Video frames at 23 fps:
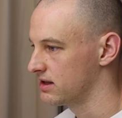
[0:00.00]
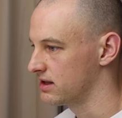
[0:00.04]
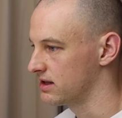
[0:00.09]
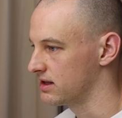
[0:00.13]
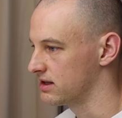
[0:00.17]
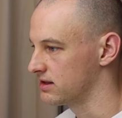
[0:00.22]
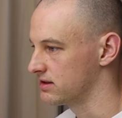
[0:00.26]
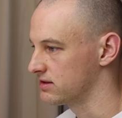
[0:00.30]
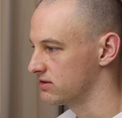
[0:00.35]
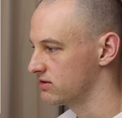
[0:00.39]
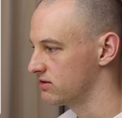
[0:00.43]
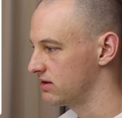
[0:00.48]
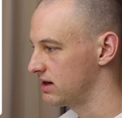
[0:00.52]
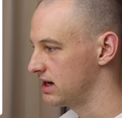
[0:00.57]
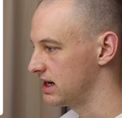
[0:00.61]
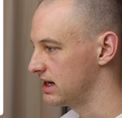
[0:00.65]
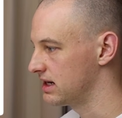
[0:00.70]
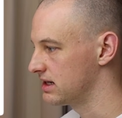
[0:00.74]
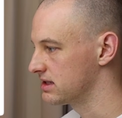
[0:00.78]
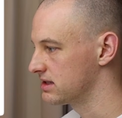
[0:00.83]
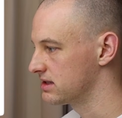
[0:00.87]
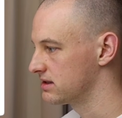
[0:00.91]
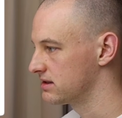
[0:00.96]
That's
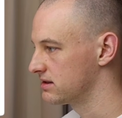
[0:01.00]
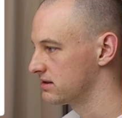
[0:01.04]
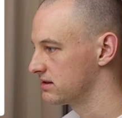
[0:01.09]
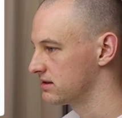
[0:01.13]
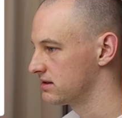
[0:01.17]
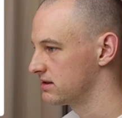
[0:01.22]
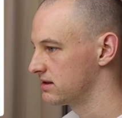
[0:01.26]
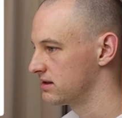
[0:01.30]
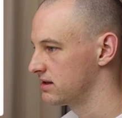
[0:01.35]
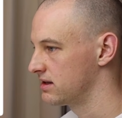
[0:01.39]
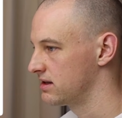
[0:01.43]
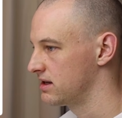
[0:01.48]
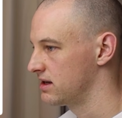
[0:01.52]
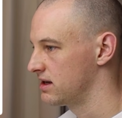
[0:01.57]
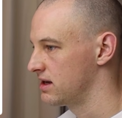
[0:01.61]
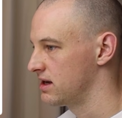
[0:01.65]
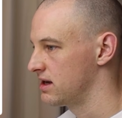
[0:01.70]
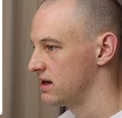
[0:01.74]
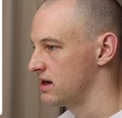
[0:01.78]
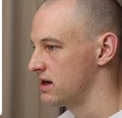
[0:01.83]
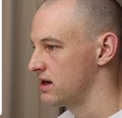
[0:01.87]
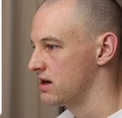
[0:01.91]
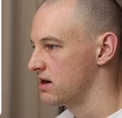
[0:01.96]
great.
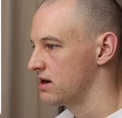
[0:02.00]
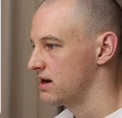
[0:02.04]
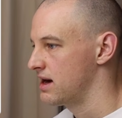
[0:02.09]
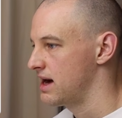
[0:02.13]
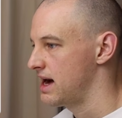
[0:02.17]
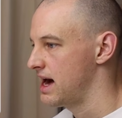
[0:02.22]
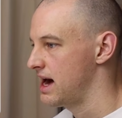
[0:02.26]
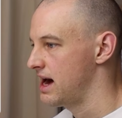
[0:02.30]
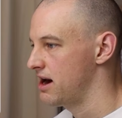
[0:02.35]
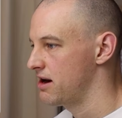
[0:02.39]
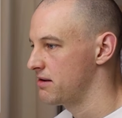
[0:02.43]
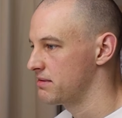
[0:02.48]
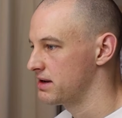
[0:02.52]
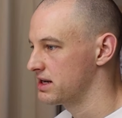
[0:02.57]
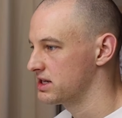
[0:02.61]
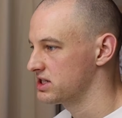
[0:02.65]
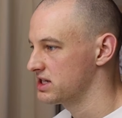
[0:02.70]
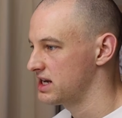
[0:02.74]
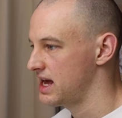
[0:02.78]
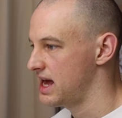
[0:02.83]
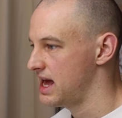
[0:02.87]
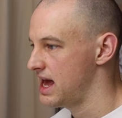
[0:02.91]
How much